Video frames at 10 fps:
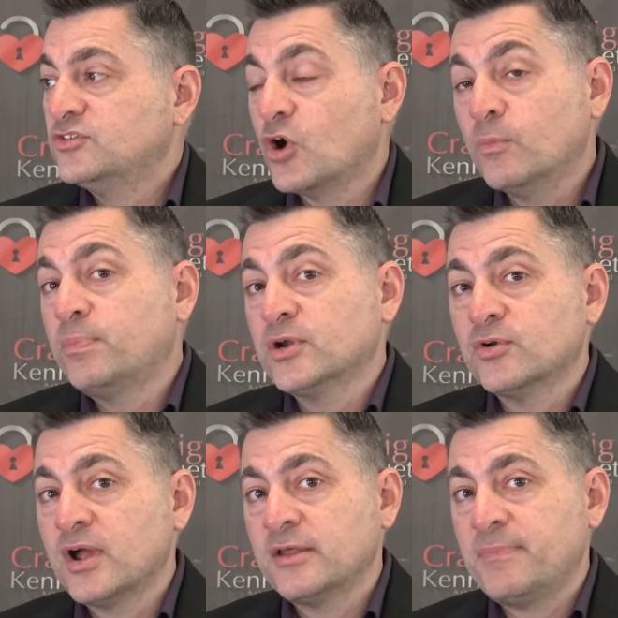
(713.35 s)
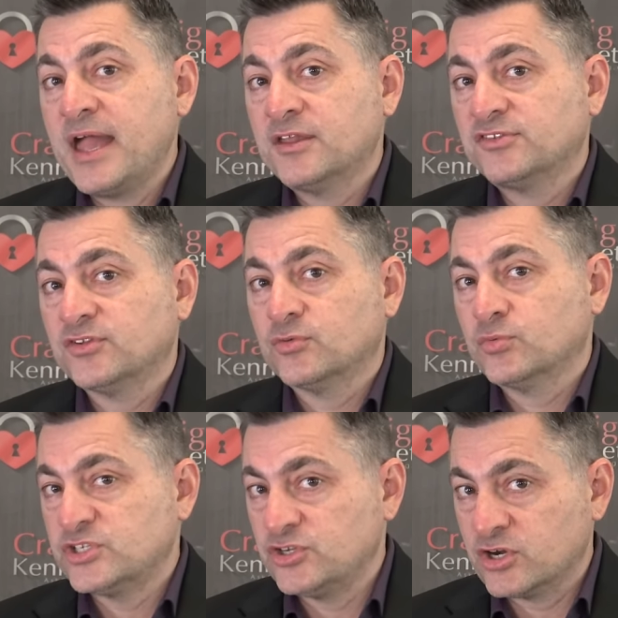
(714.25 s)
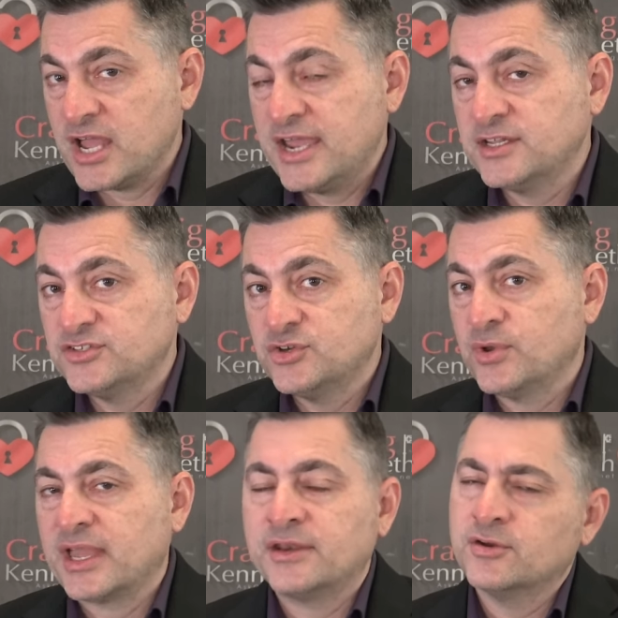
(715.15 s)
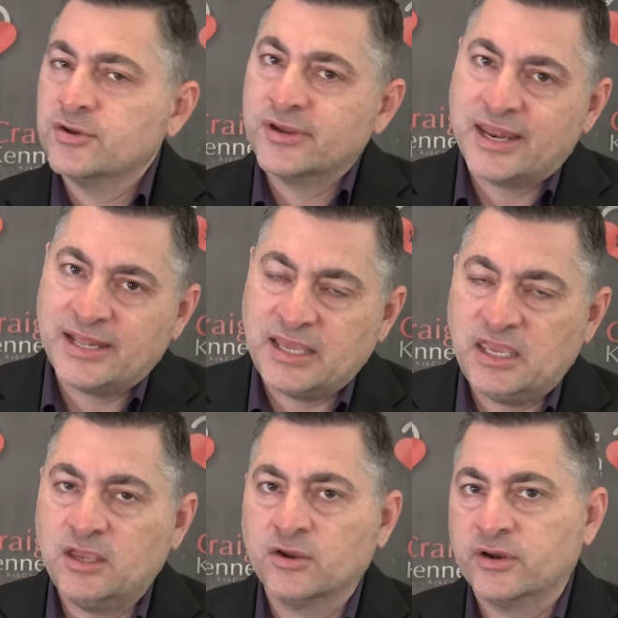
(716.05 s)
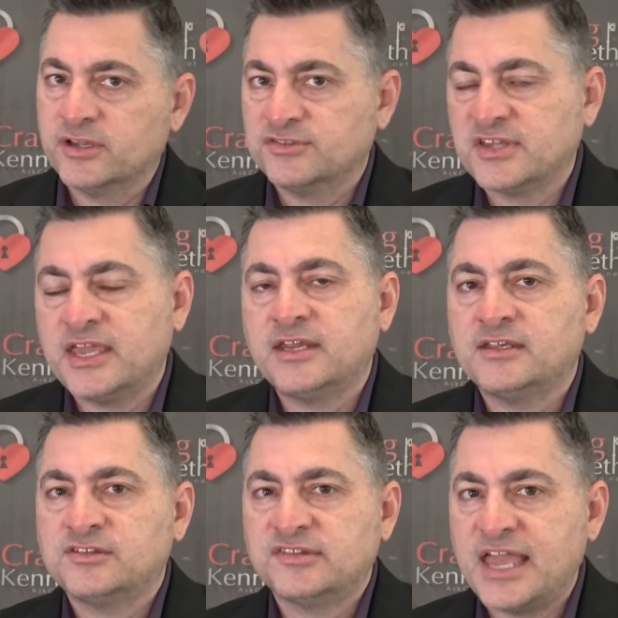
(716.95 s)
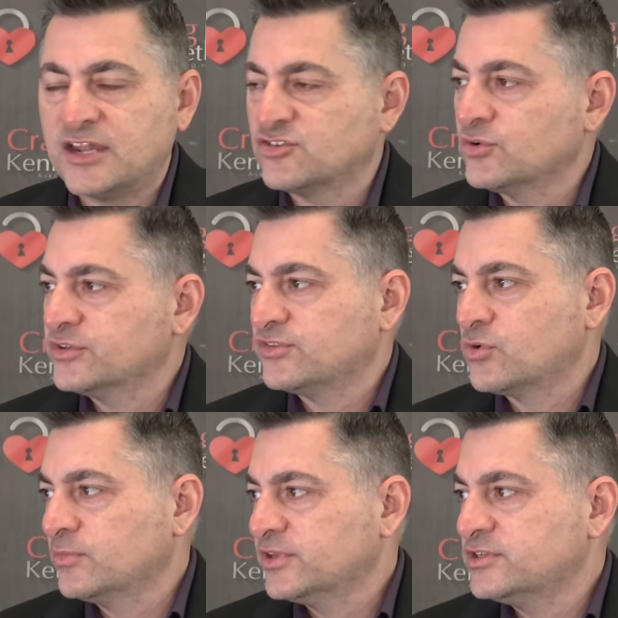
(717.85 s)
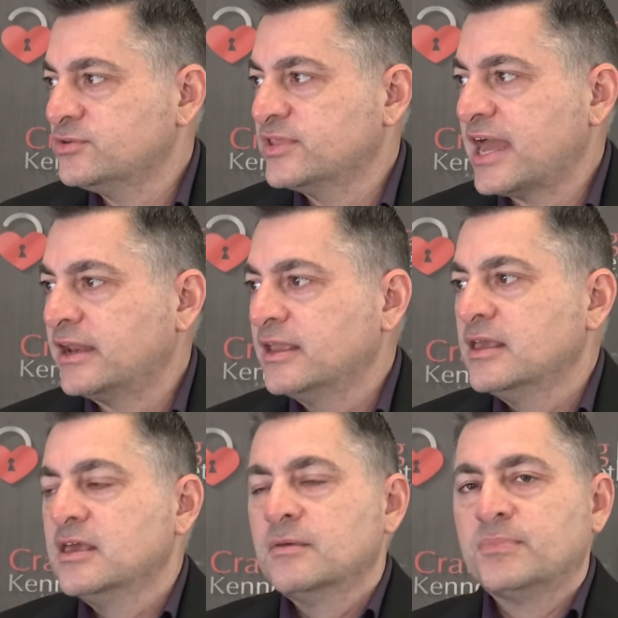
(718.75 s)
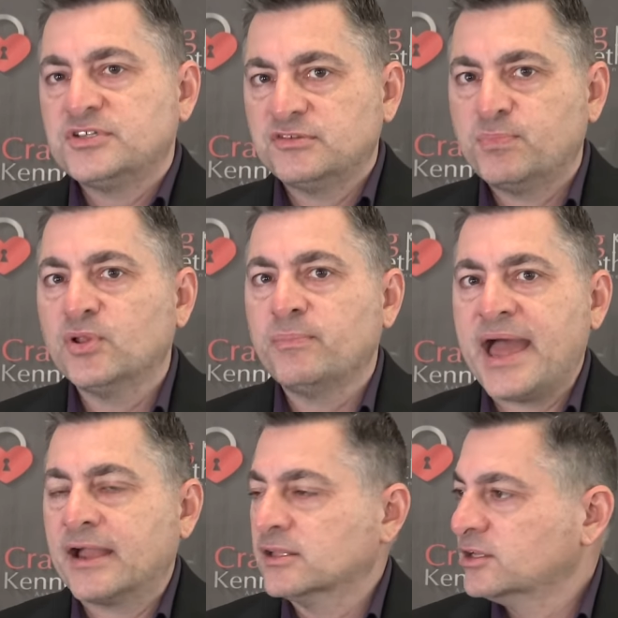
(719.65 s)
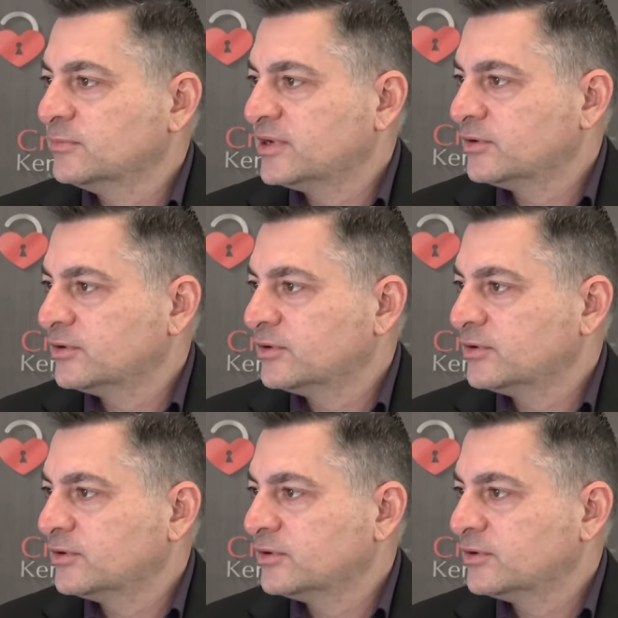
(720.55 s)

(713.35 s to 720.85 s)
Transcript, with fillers: don't put her on a pedestal, which you're kind of doing. I know you're getting eager and excited. It's natural. It's normal to do that. But just pull back a little bit,